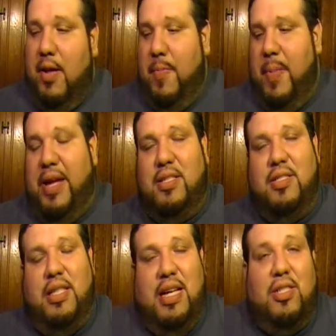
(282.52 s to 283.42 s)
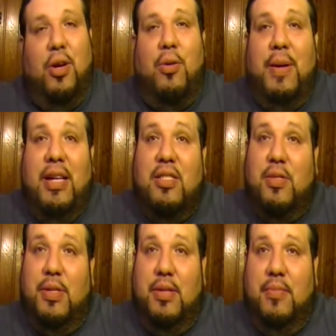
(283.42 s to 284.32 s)
They talk me
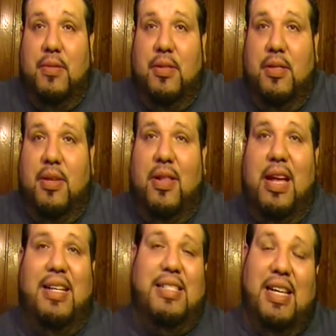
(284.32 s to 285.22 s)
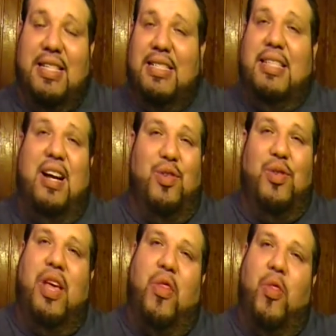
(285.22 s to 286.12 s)
into it. They're like, check this out.
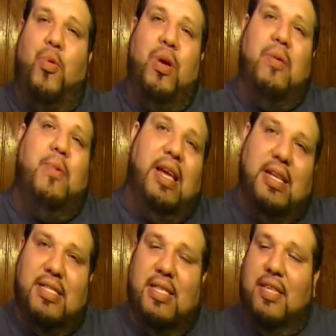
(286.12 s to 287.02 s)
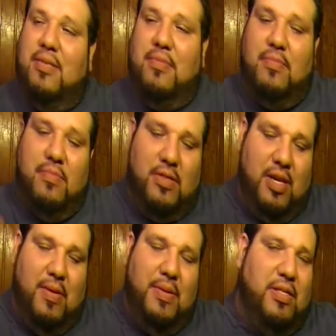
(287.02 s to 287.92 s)
You get 3 weeks,
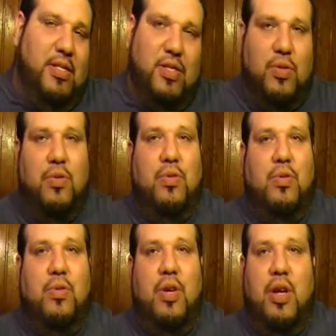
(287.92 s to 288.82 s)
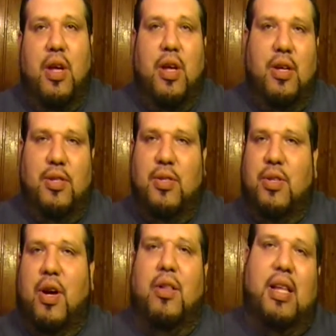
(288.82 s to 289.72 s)
come into the school, do
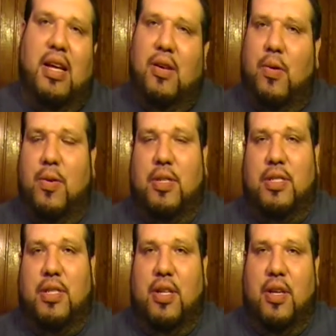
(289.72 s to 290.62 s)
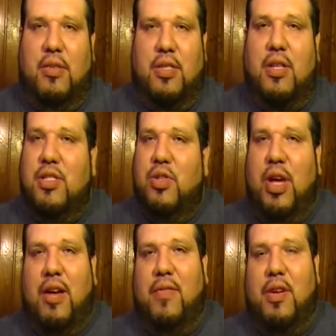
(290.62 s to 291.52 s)
the online course. As long as you
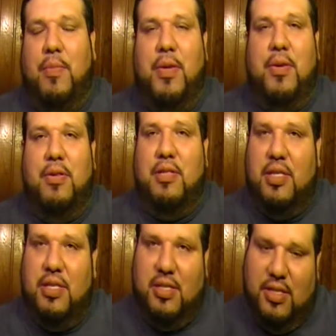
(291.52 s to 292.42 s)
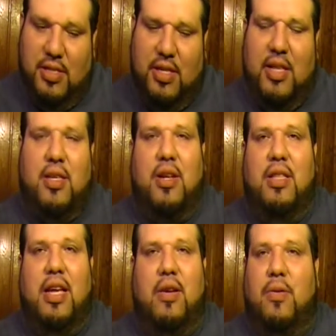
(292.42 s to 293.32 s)
have a computer to get the
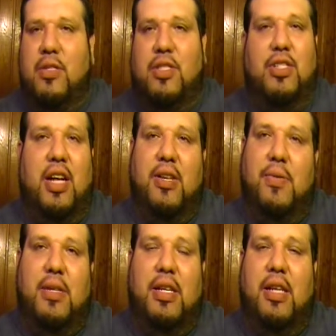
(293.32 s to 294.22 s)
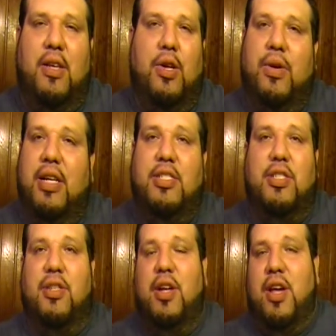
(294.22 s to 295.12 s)
online course, because you're not doing any, you don't get your